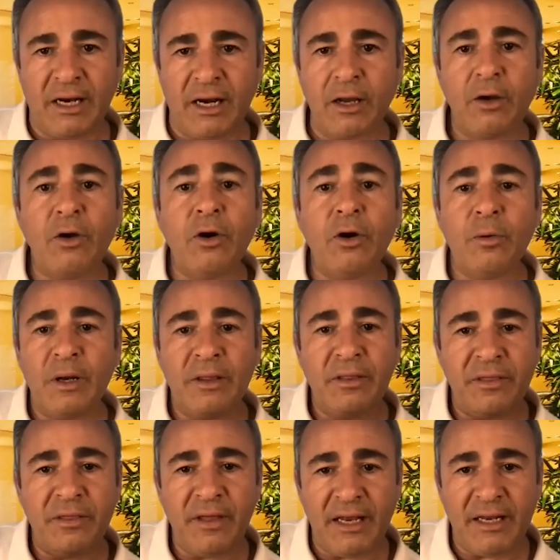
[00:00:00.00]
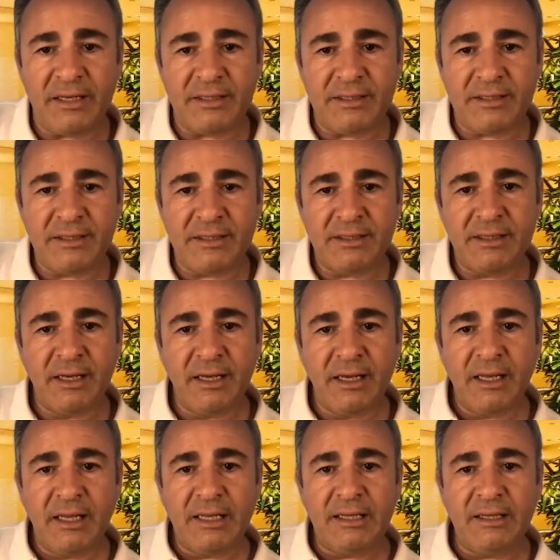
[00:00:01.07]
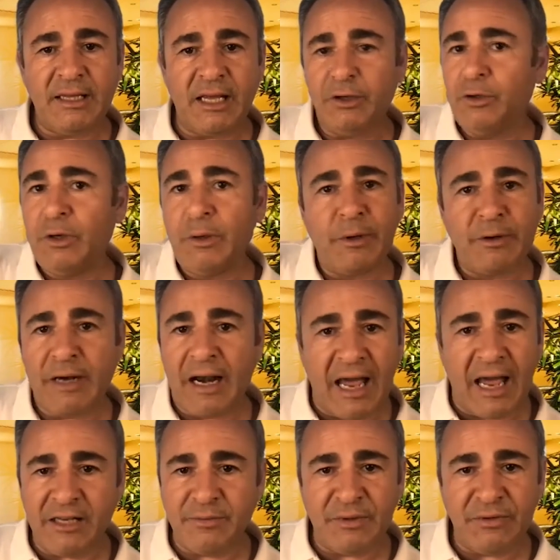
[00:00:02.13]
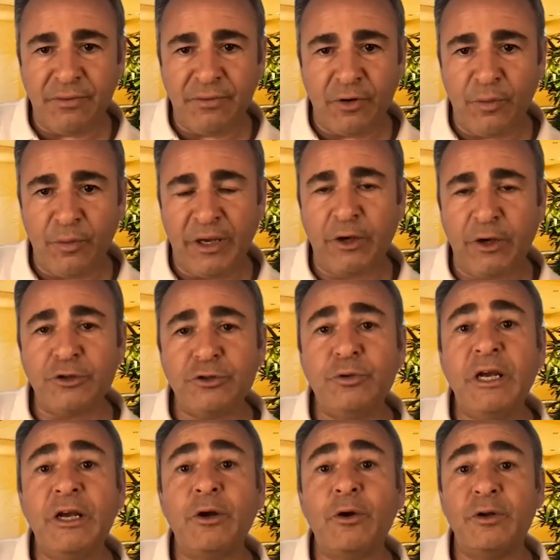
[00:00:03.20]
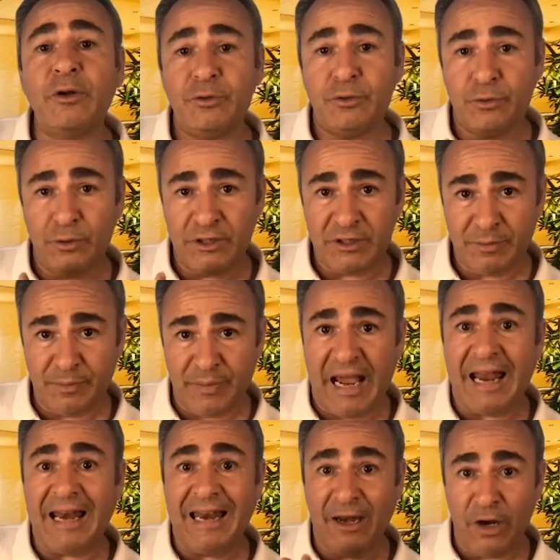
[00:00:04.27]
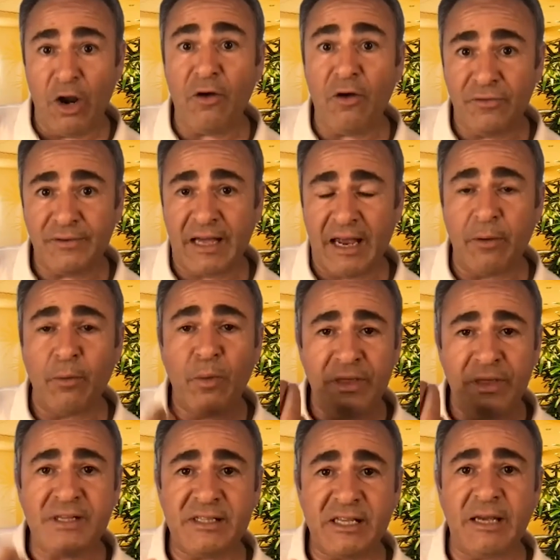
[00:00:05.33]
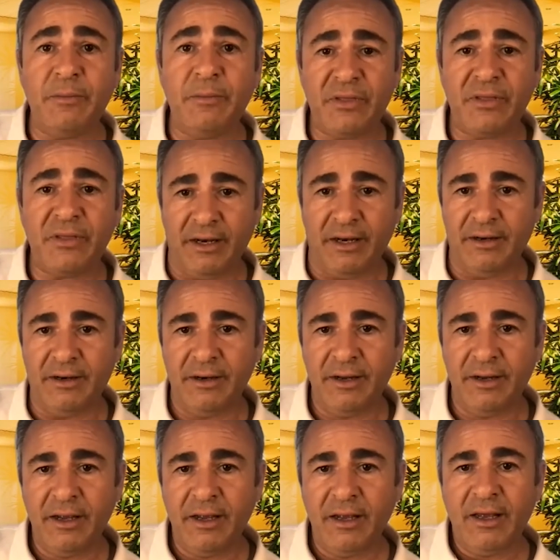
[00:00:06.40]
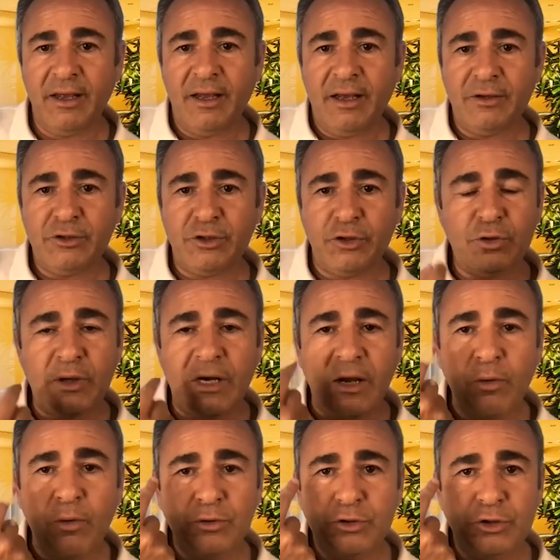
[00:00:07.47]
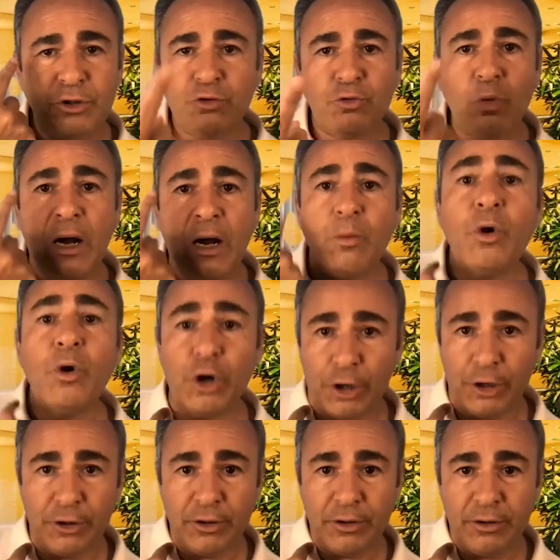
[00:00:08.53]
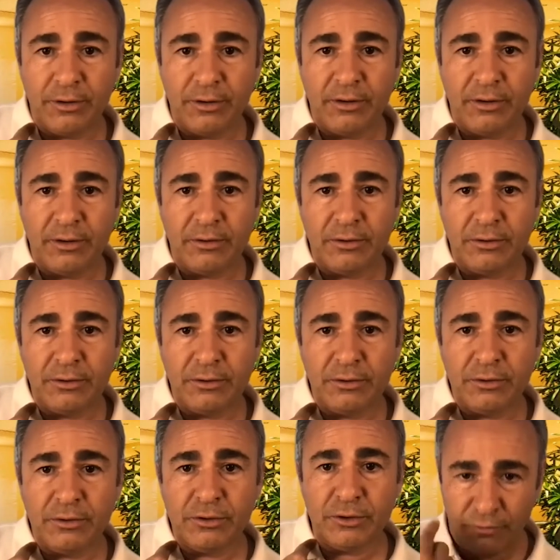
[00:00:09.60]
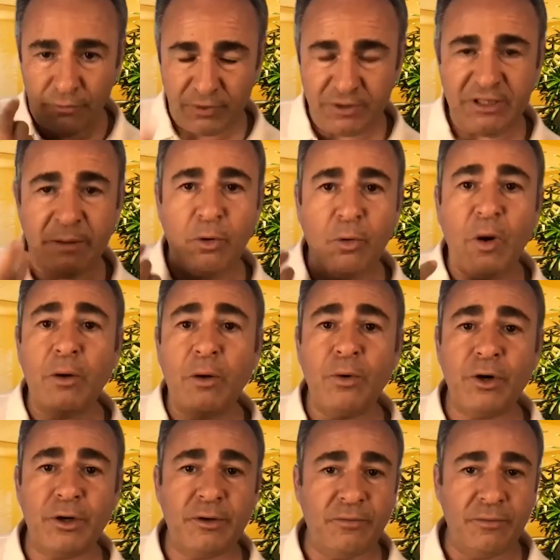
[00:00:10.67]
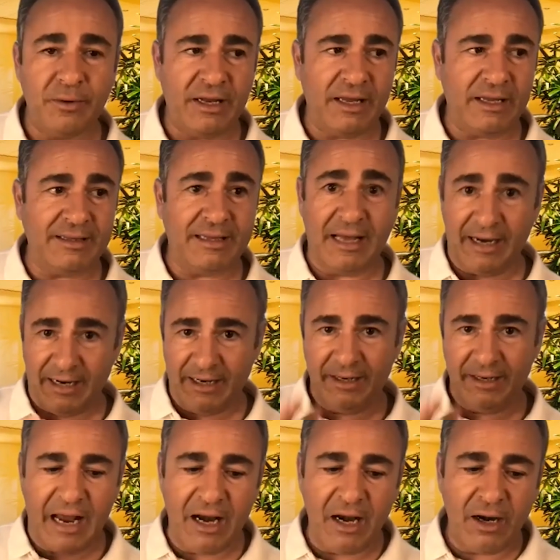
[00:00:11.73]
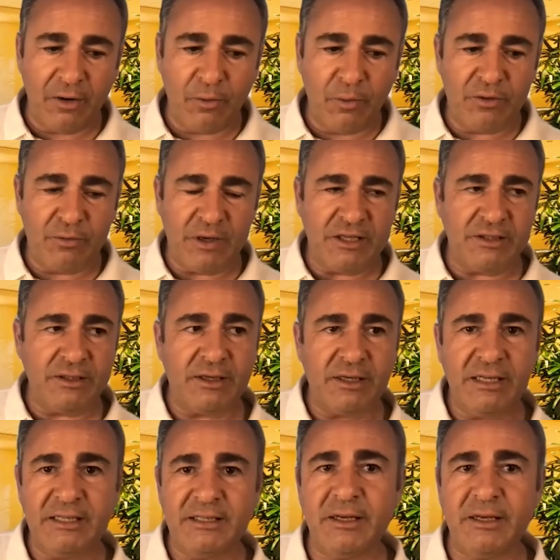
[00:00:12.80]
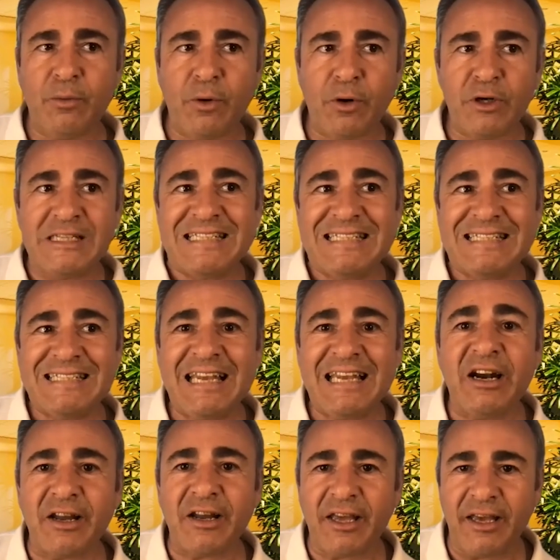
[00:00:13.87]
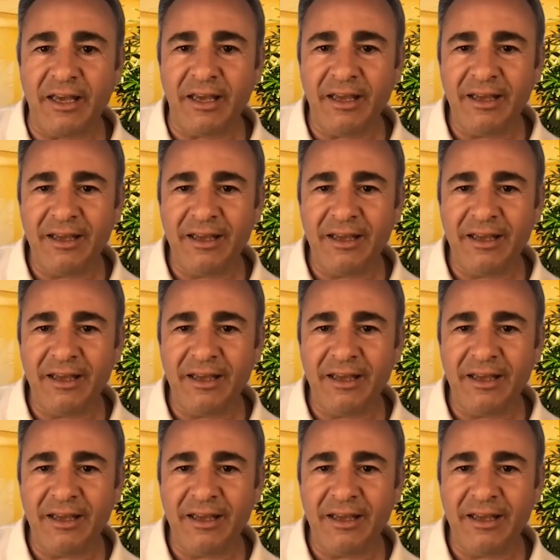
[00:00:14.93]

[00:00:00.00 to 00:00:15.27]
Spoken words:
and uncovering things that you never realized before, because we are going to spend enough time with the same thing. So you can choose one word. So, for example, one word that I learned with Richard is the word synarchy.